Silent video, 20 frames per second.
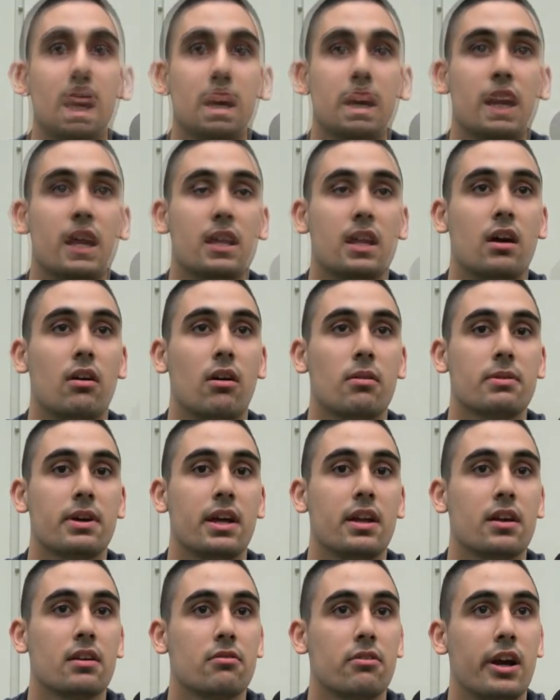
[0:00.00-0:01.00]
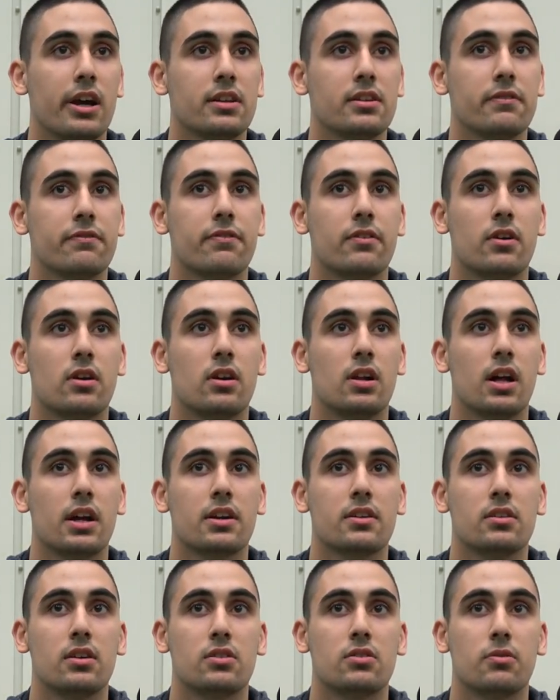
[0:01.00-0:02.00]
Yeah, now I'm getting ready for
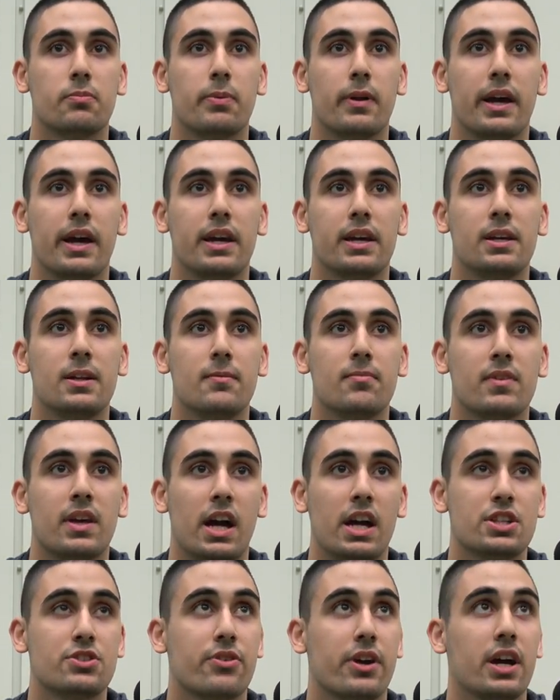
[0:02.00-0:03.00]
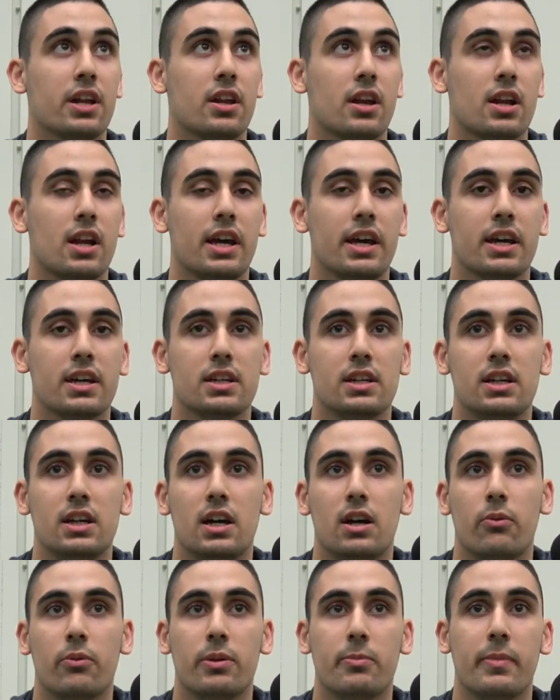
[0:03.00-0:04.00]
like uh, to play Adriatic League
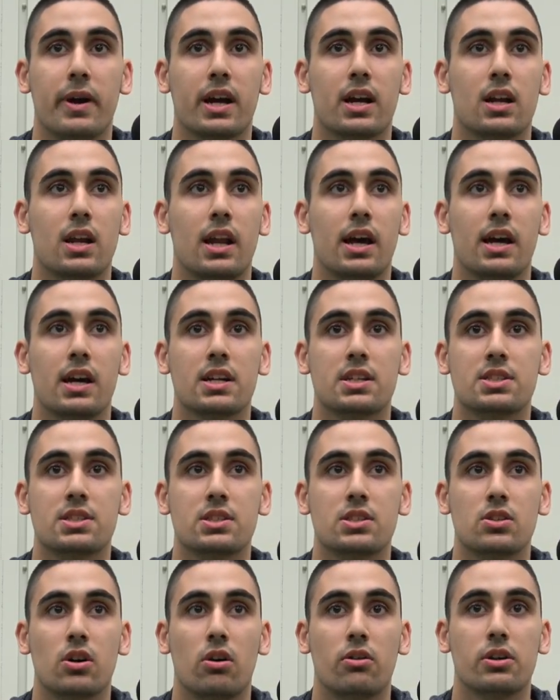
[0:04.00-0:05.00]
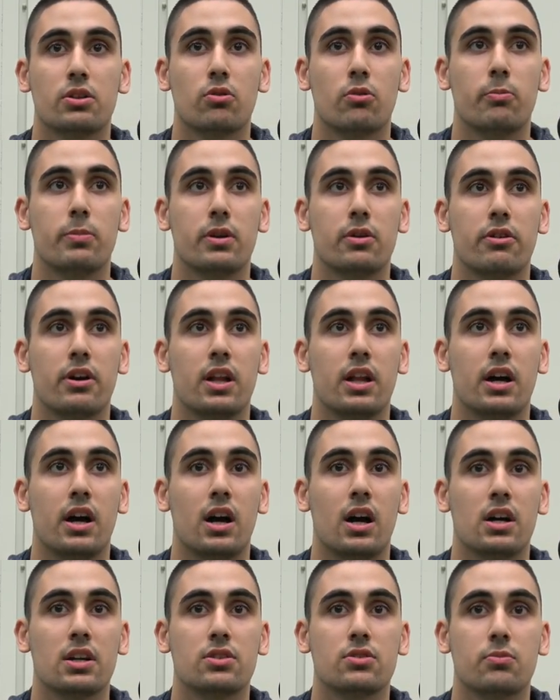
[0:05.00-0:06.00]
with Mega Leks, so it will be really
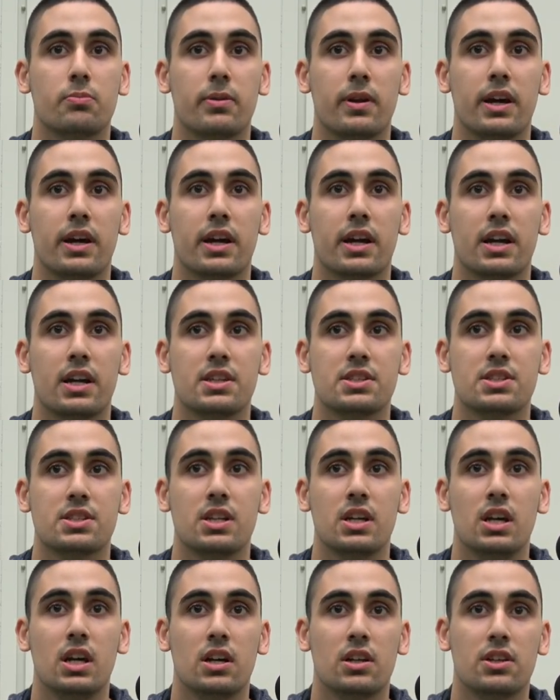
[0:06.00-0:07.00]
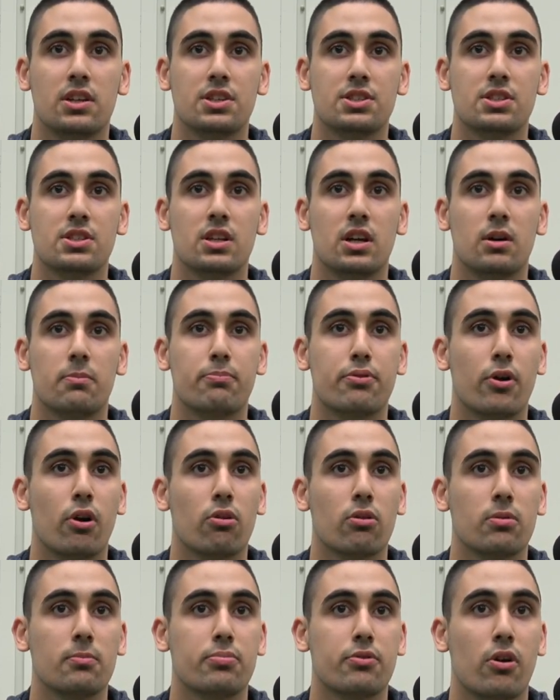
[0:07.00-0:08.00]
hard to play against these uh,
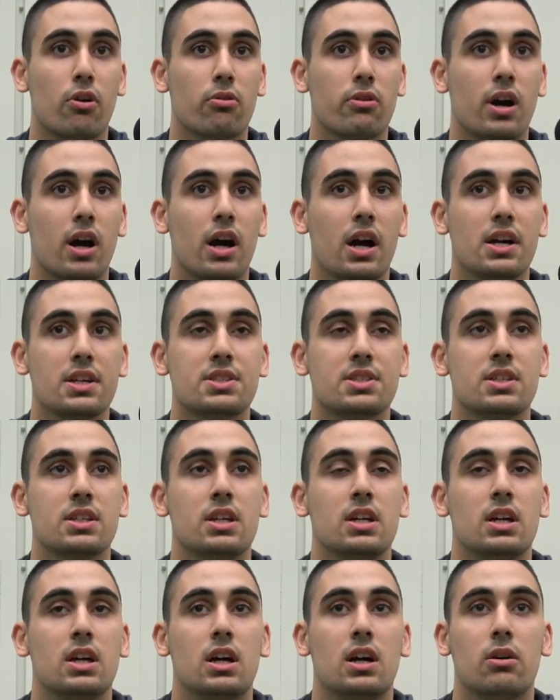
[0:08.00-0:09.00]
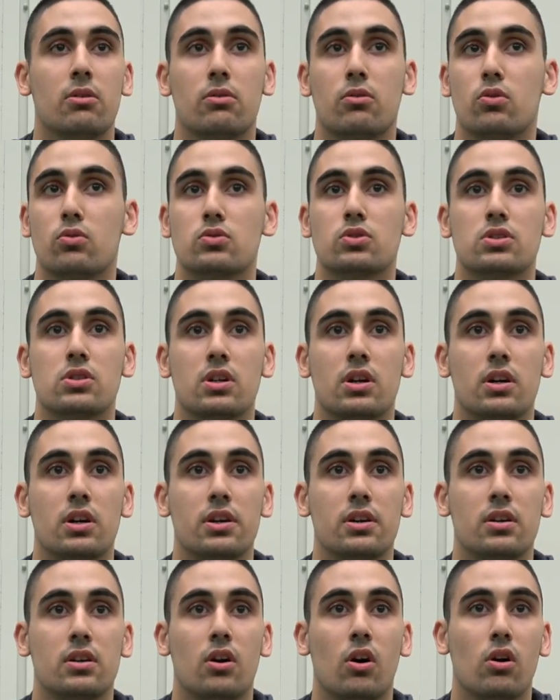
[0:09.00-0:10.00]
pro pro guys uh, who's
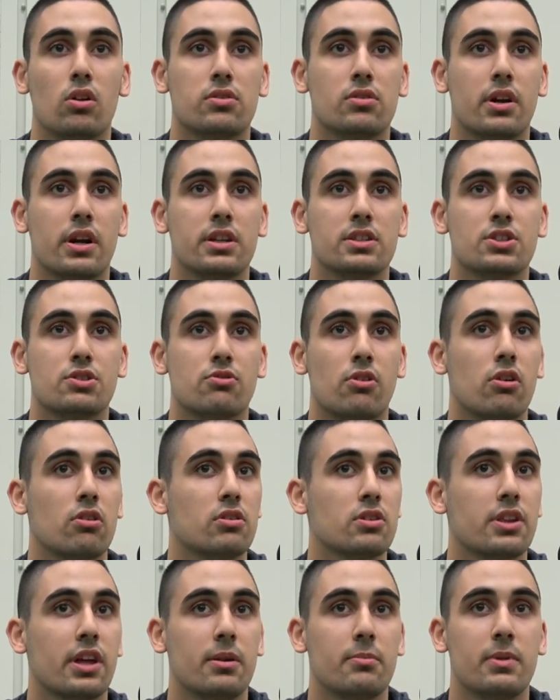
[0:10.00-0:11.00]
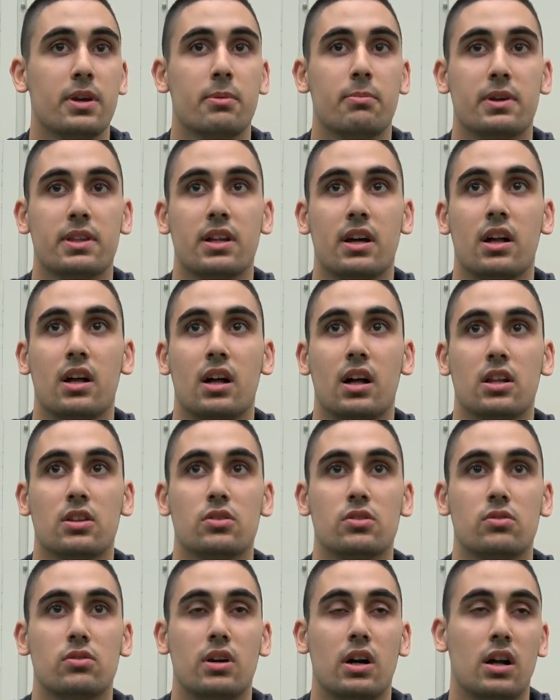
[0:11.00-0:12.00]
uh, older and stronger than me. But I'll, I'll
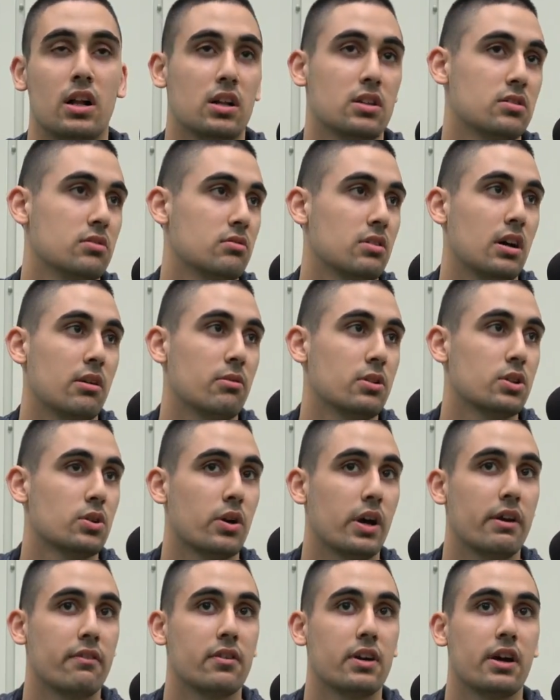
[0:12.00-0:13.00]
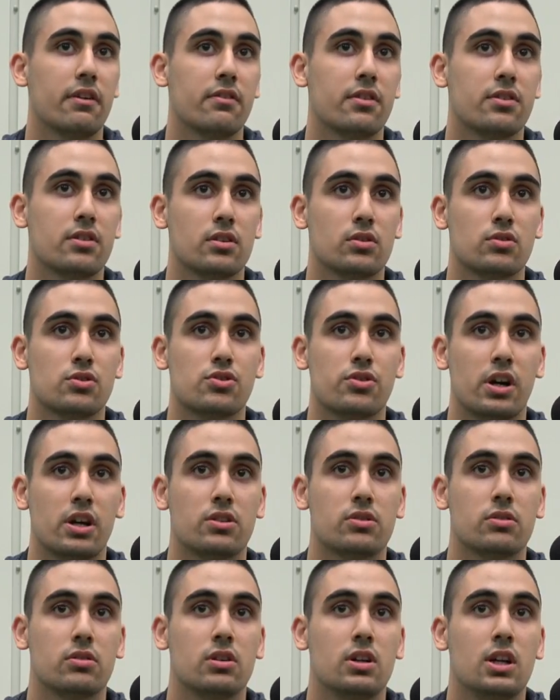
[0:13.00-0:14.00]
do I'll do I will do every, everything to try
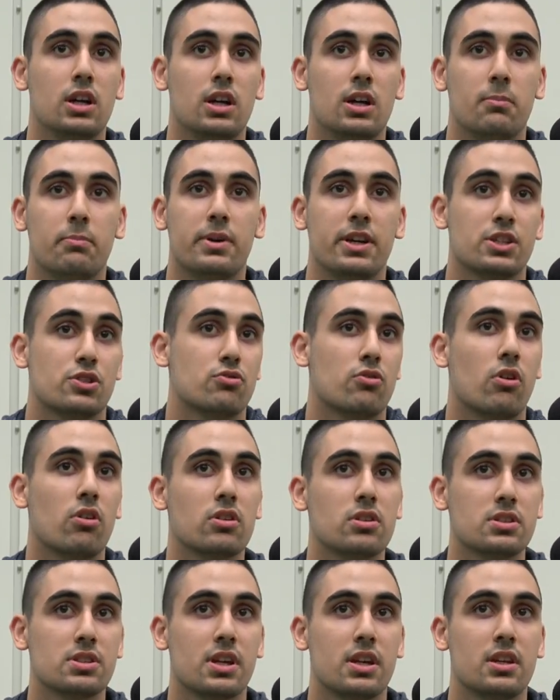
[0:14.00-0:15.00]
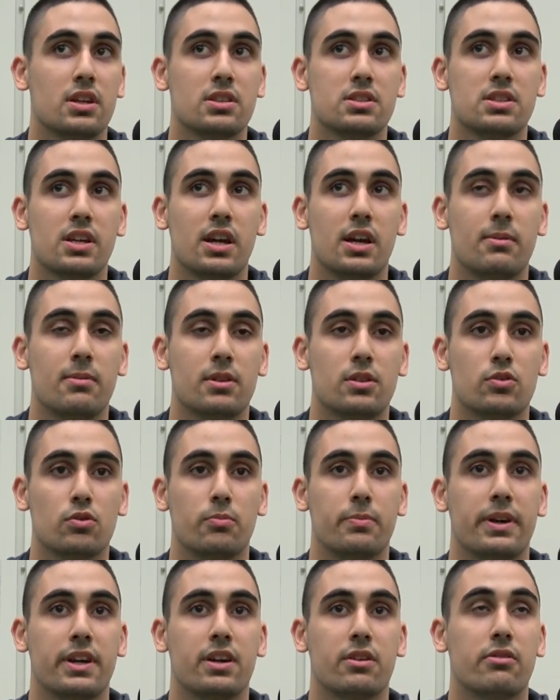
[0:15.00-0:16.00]
to be as strong as them and to
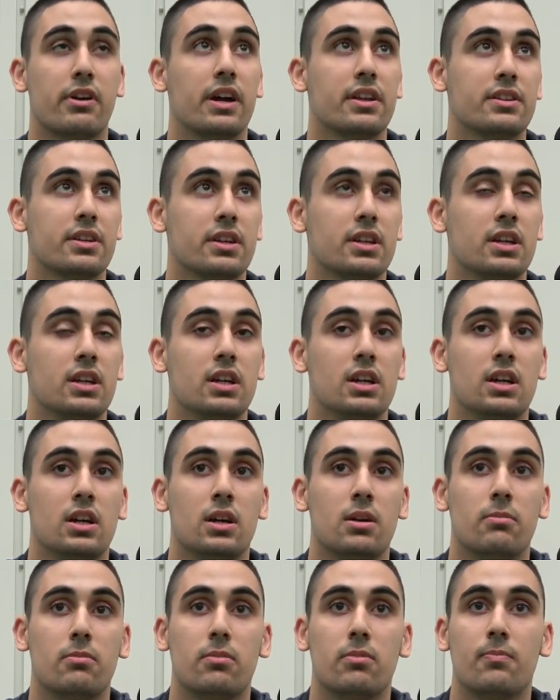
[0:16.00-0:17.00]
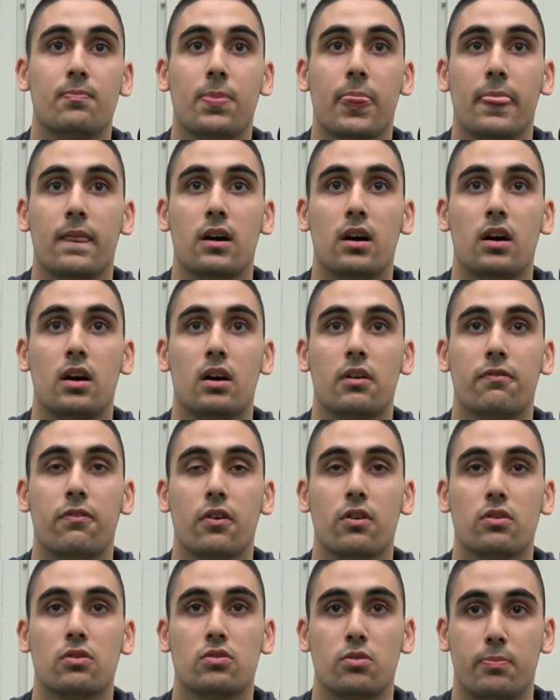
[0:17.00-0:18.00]
be ready mm, uh,
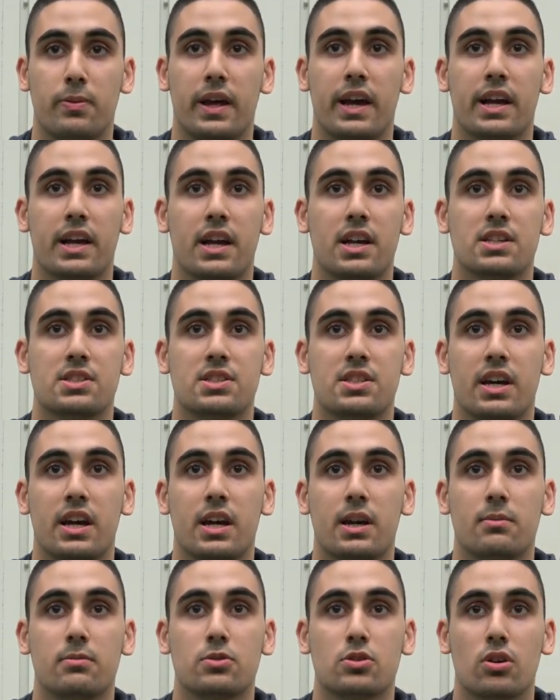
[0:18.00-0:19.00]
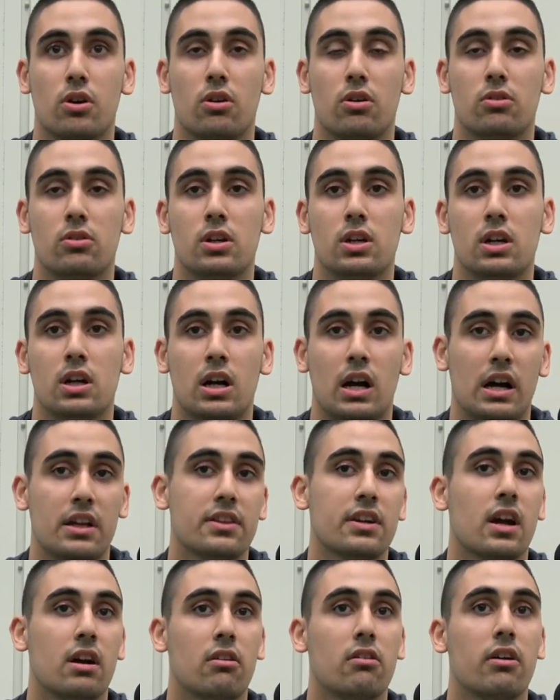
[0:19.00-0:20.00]
for to play against them. So I
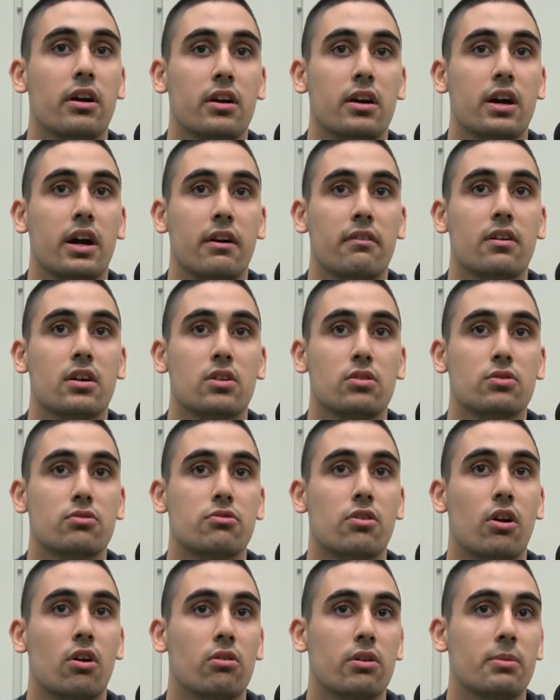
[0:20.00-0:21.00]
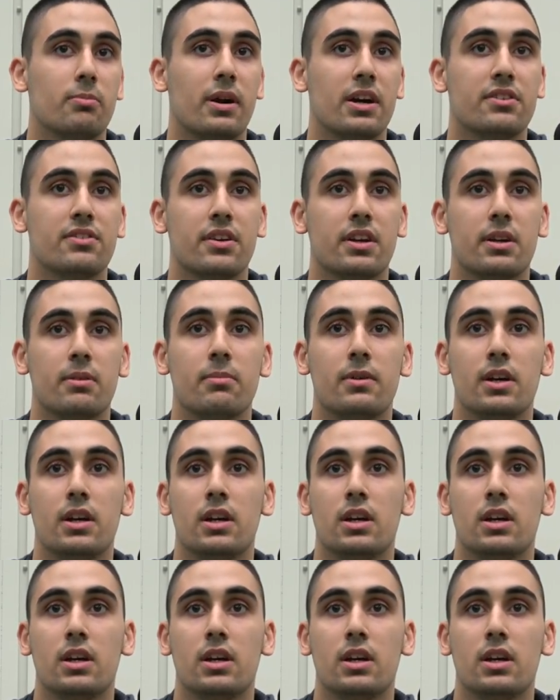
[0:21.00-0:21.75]
think I'll have a good role in my team.